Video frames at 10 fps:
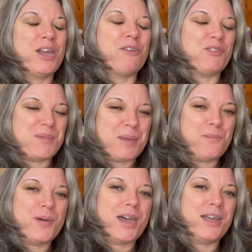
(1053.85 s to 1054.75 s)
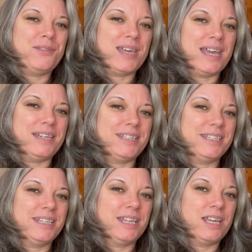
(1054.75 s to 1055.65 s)
Remember
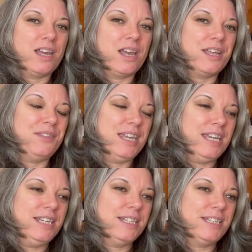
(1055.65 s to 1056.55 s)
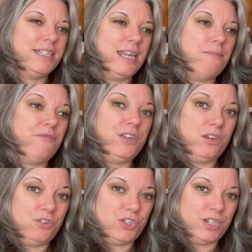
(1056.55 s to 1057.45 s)
that these
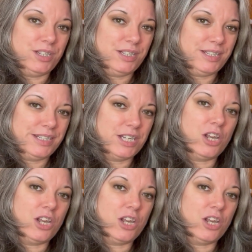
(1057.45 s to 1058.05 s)
infusions,